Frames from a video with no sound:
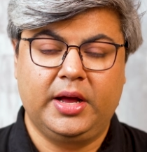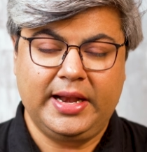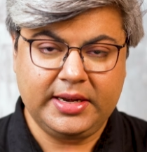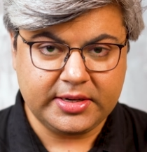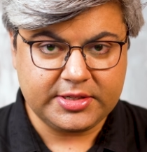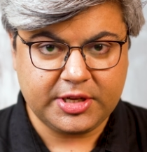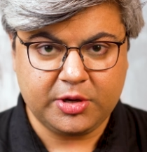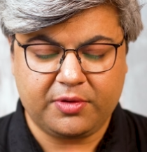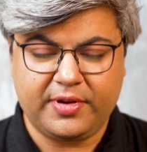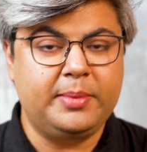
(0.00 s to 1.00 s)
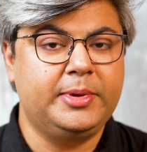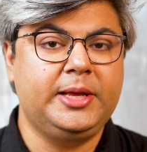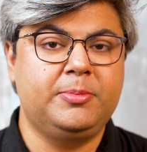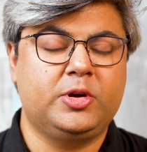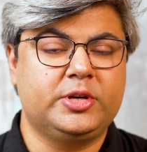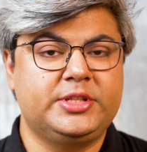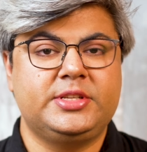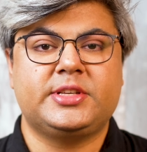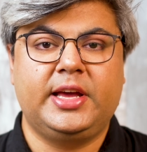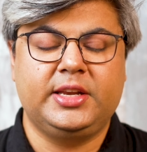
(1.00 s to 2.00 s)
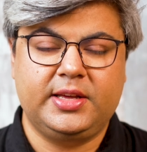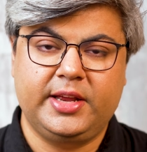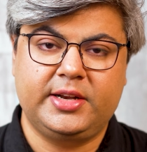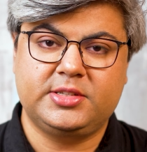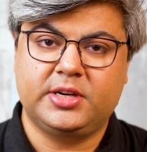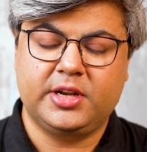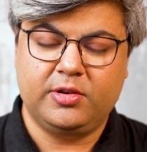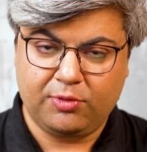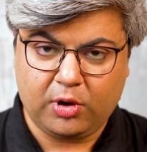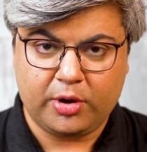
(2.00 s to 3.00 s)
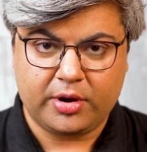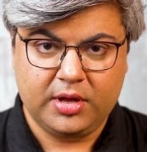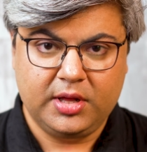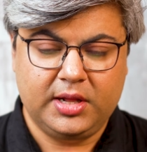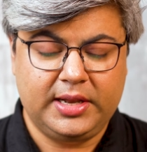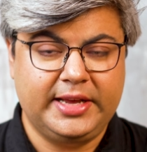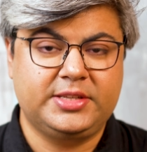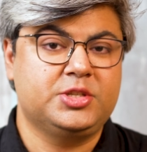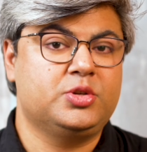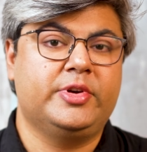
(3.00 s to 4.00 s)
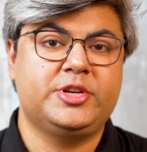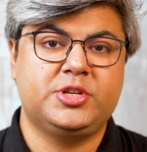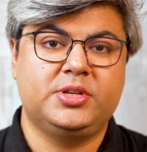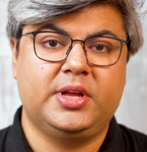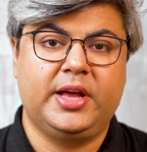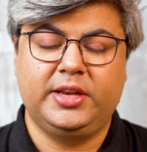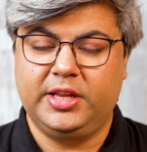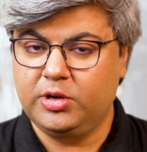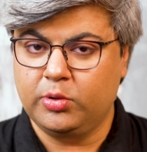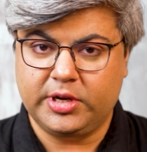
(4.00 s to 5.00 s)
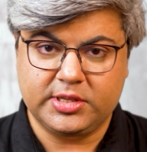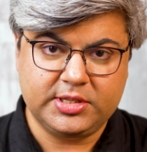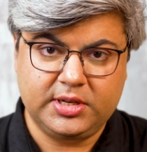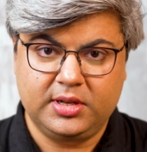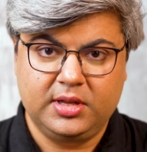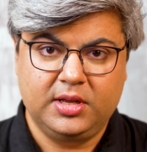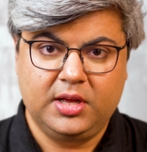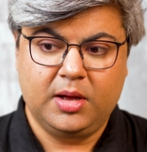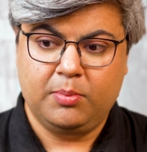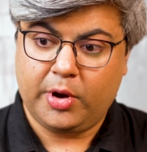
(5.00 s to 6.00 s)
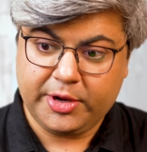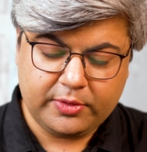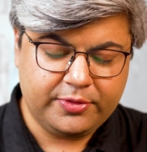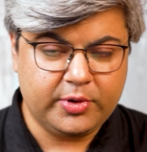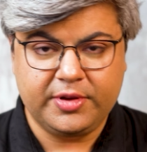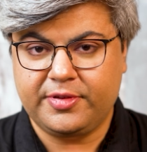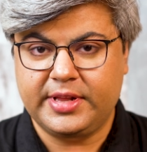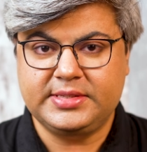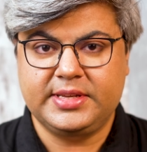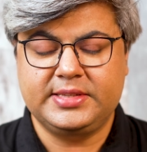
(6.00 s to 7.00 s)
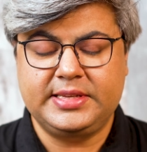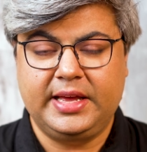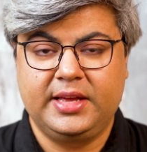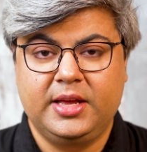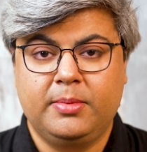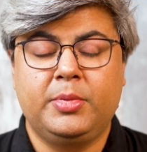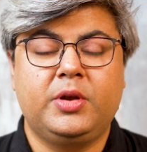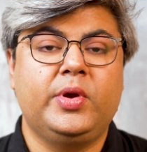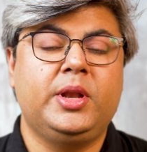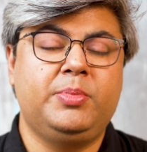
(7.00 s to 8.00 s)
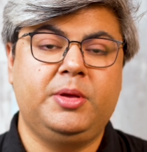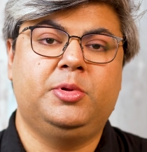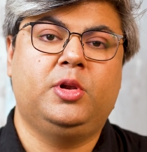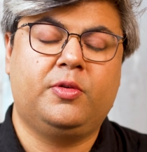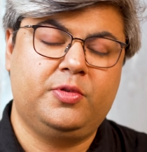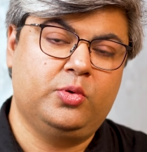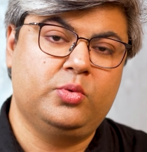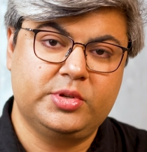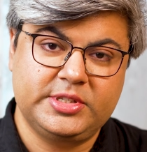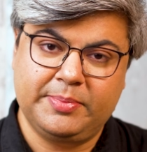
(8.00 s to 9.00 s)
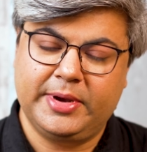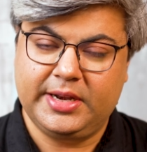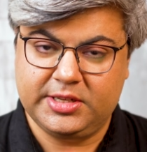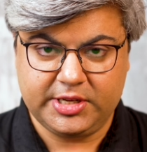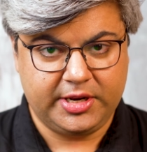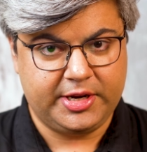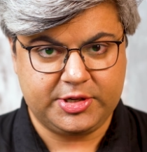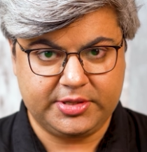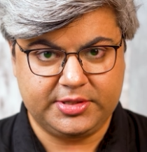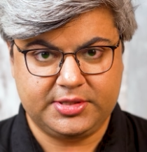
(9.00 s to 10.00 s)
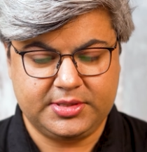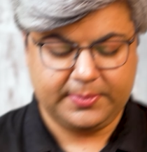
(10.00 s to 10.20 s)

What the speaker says: elders in your family, because this can create certain war-like situation and ego tussle, point of view differences between people of two separate generations.